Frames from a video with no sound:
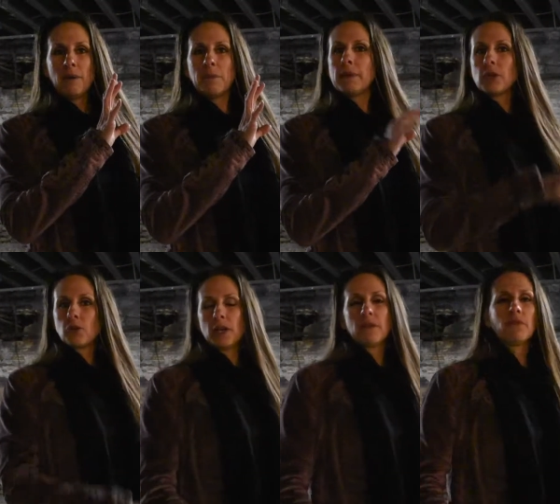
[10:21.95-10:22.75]
maybe
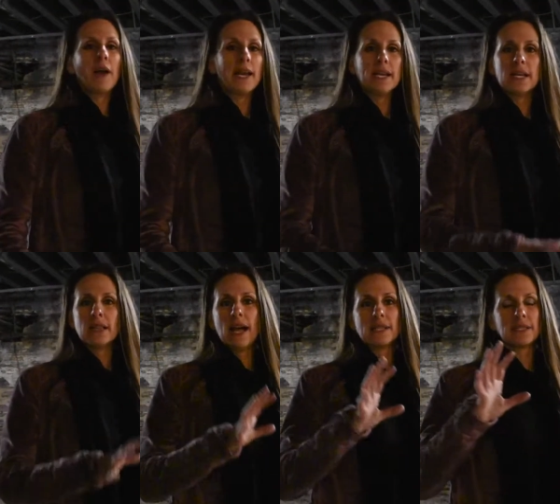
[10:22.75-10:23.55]
creative writing
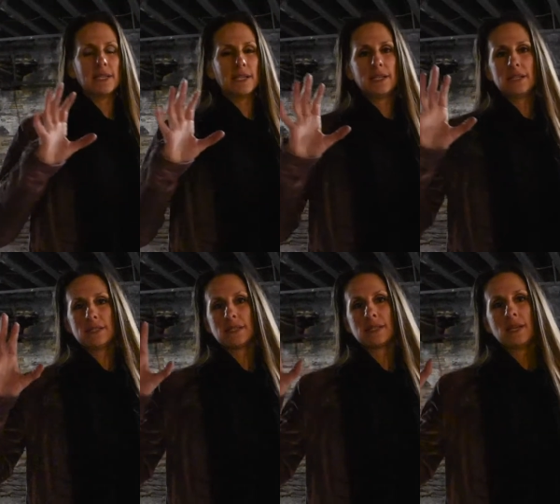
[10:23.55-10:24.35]

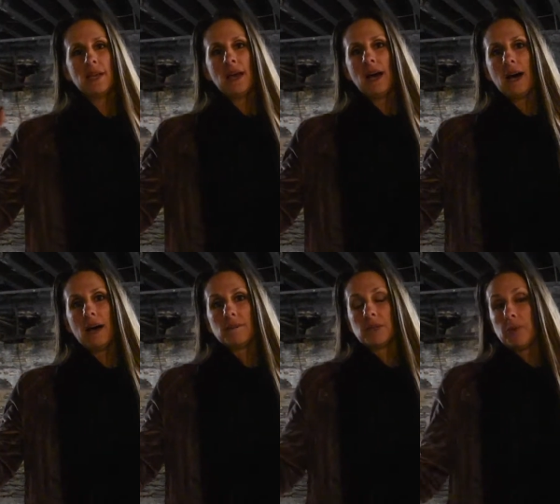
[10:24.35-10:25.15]
classes
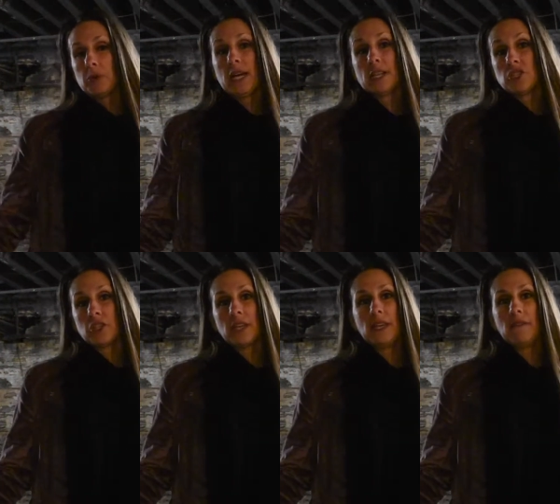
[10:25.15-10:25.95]
to
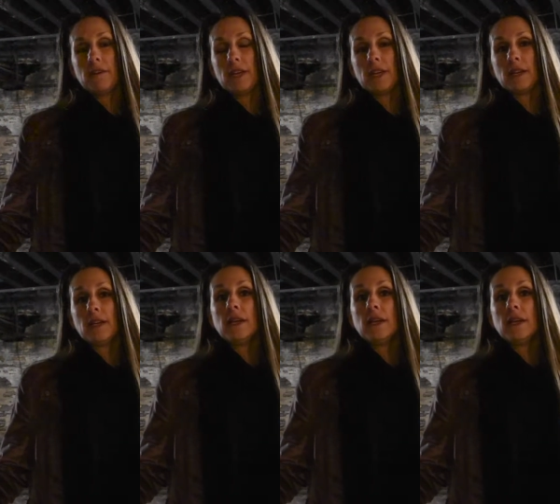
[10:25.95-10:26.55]
potentially even